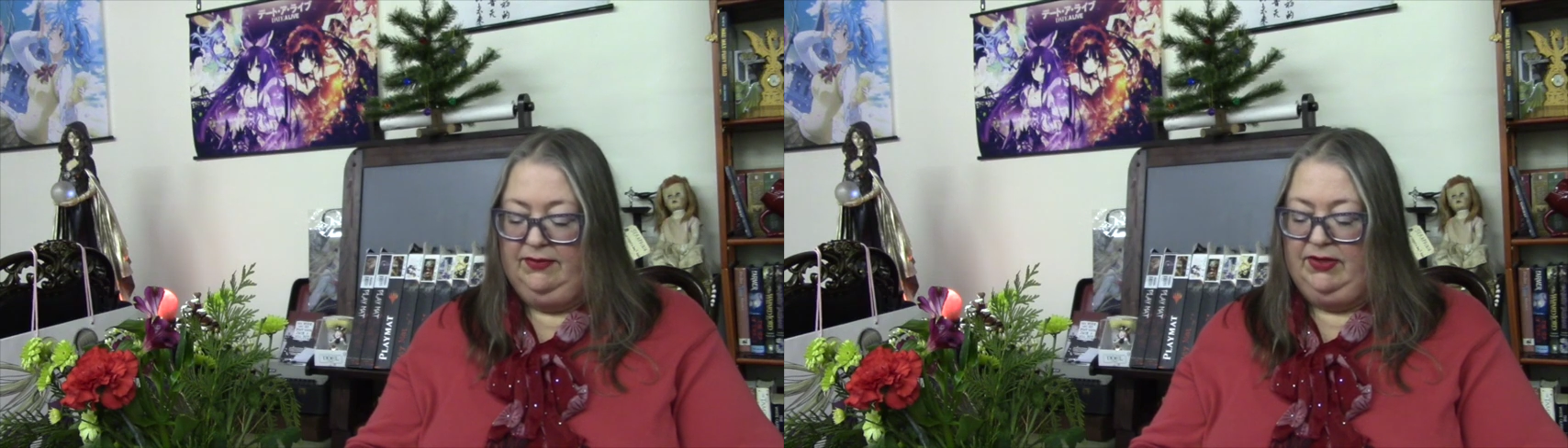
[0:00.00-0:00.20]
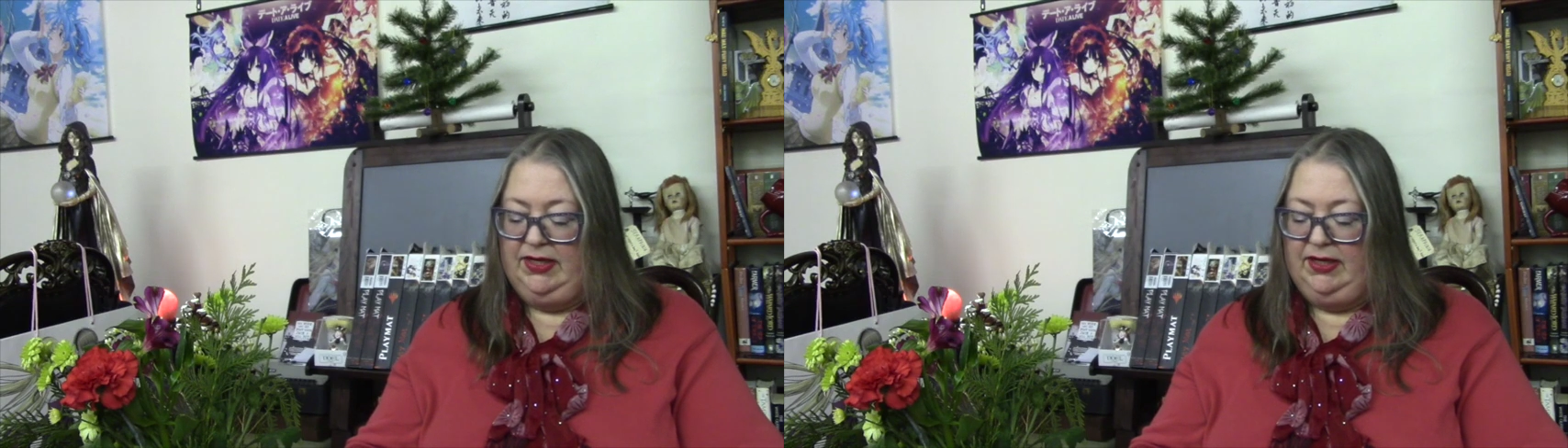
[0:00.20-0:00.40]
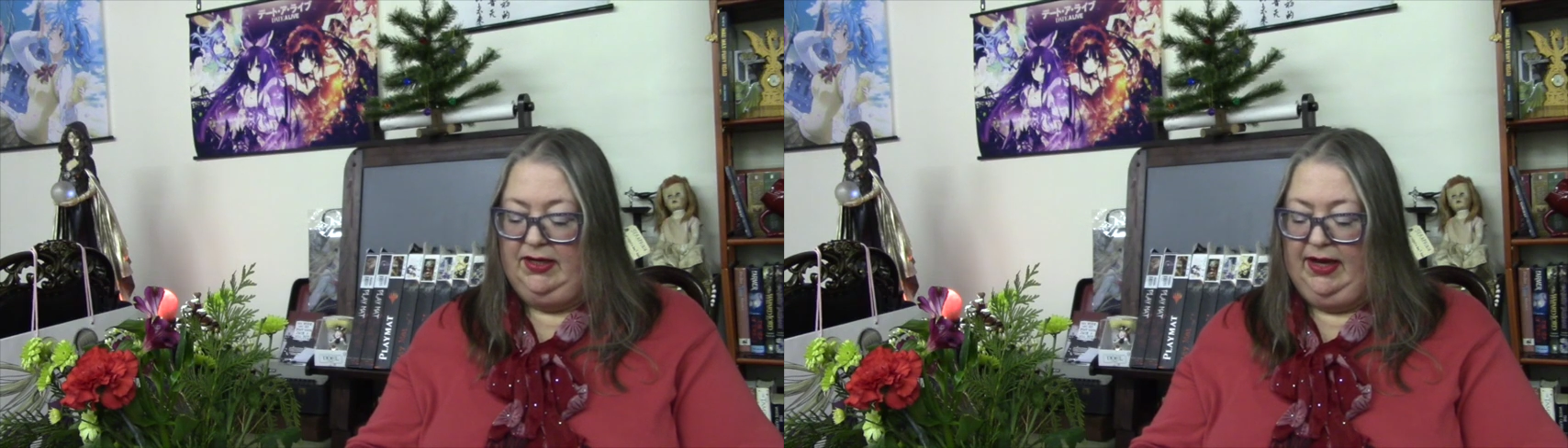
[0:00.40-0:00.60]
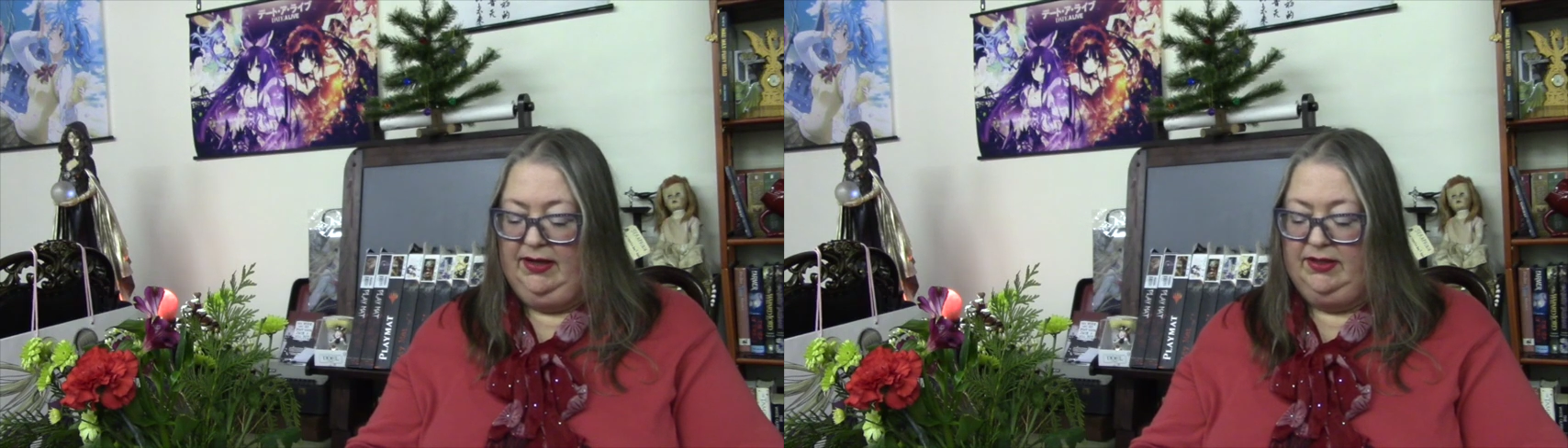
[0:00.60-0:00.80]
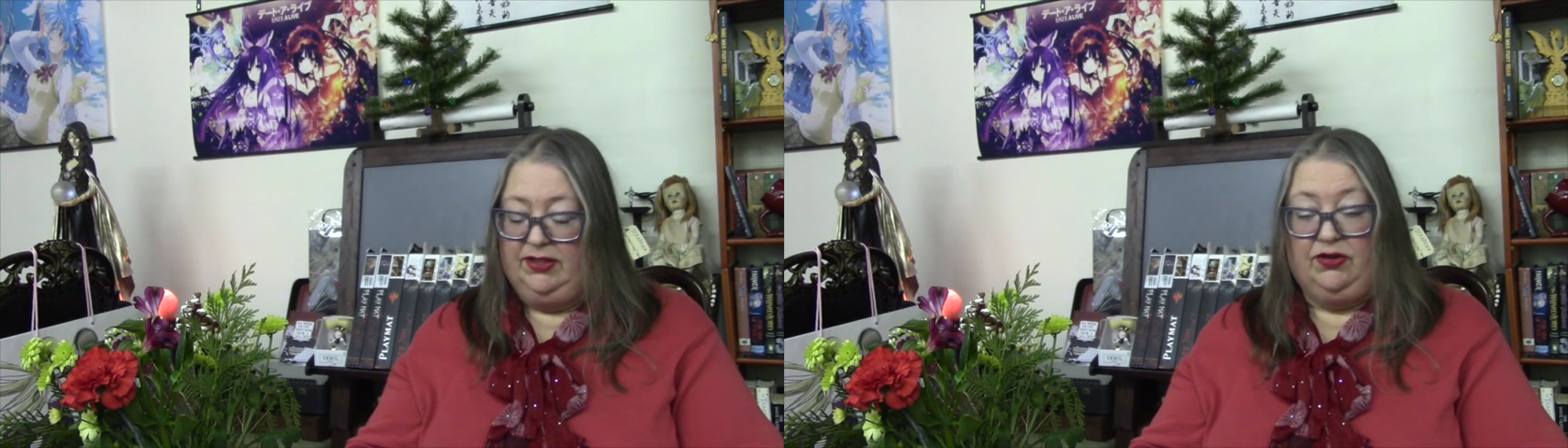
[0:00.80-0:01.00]
of the Indian
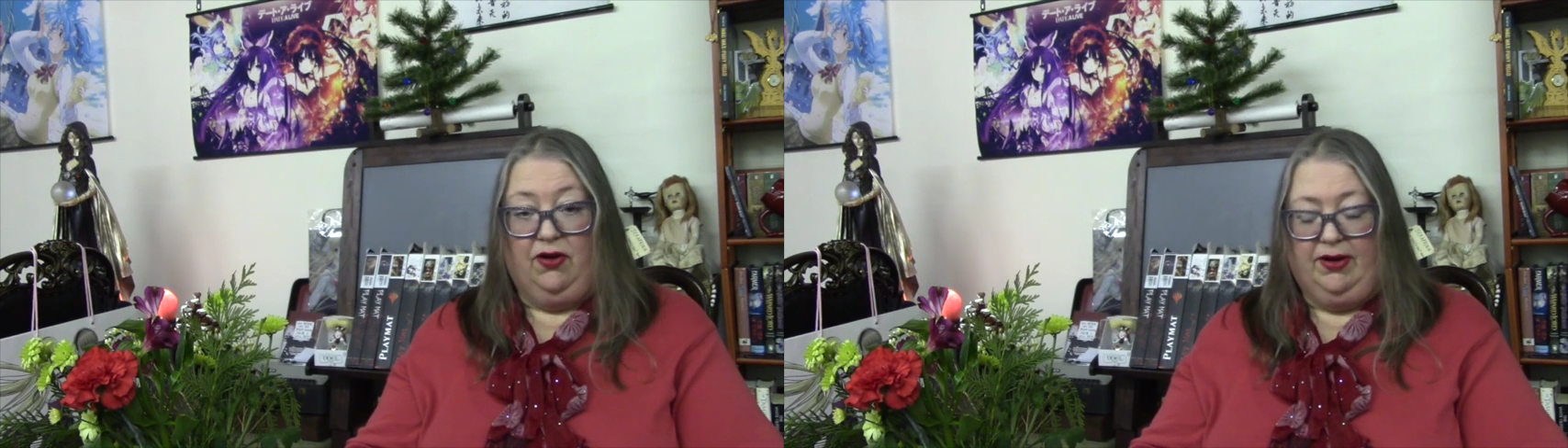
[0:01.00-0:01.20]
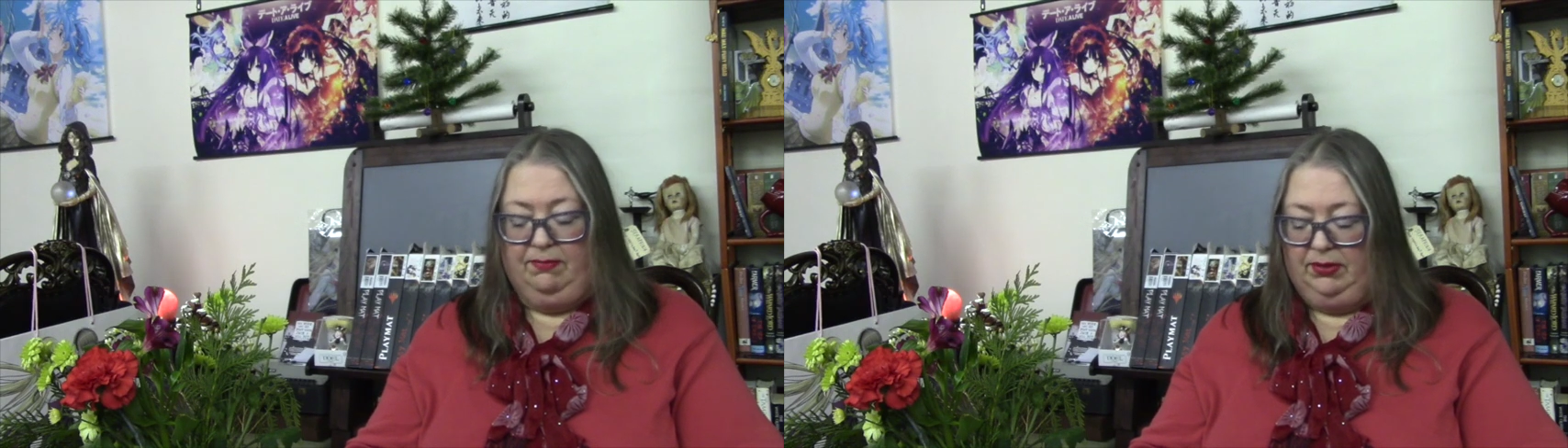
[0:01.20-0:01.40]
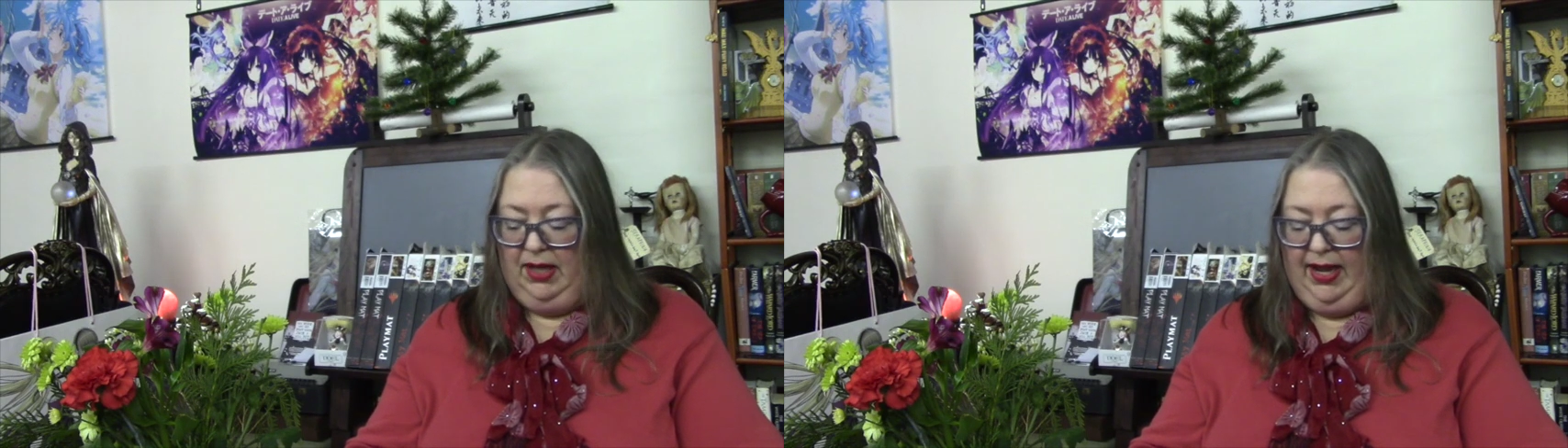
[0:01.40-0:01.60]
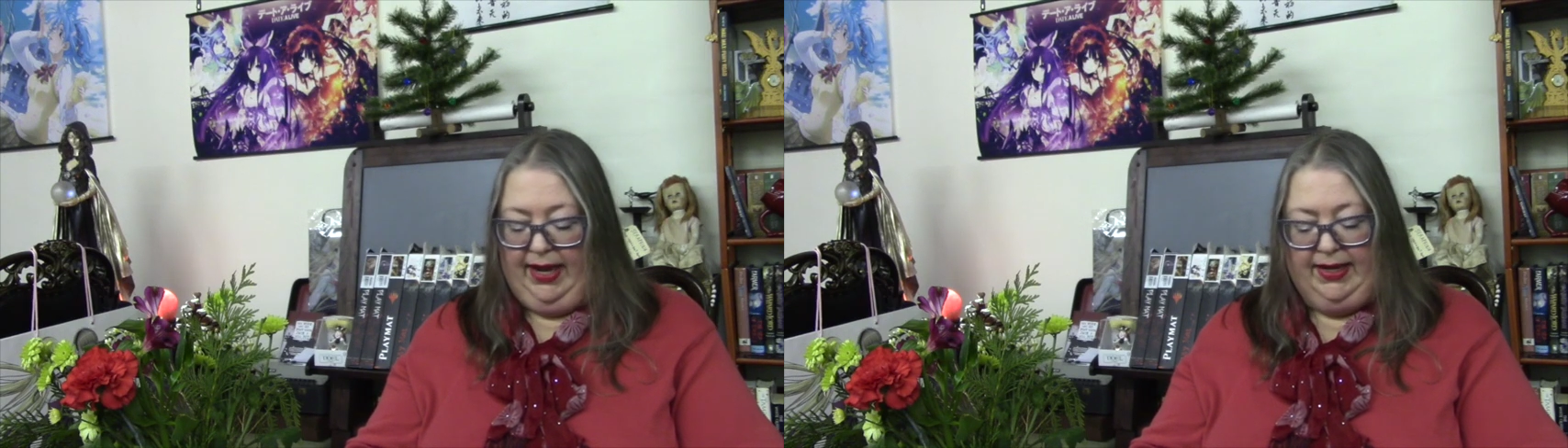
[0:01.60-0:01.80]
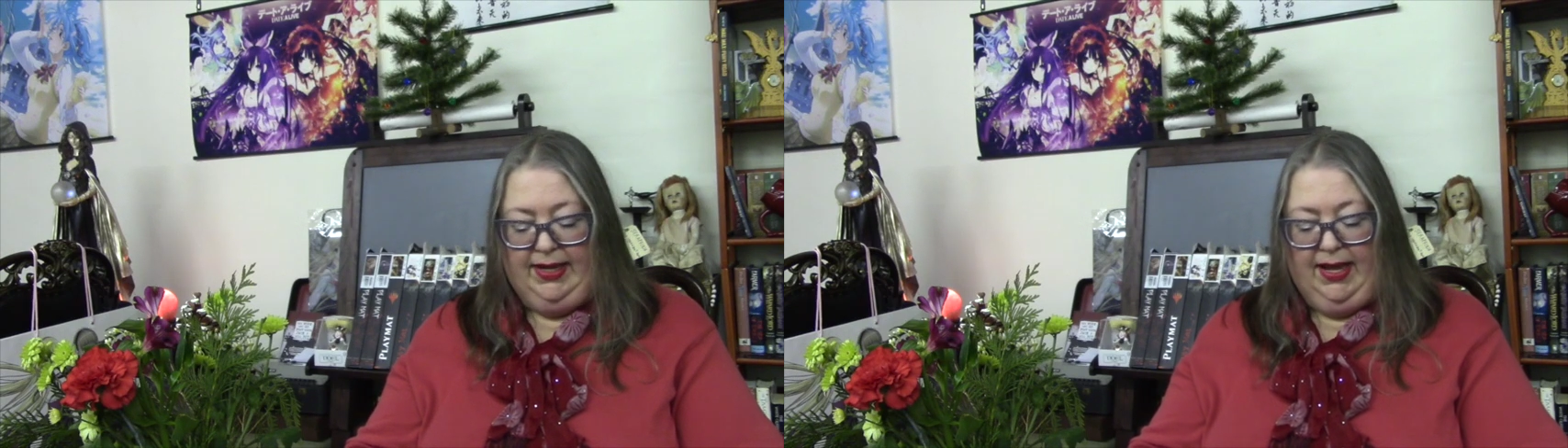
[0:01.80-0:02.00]
Act does not apply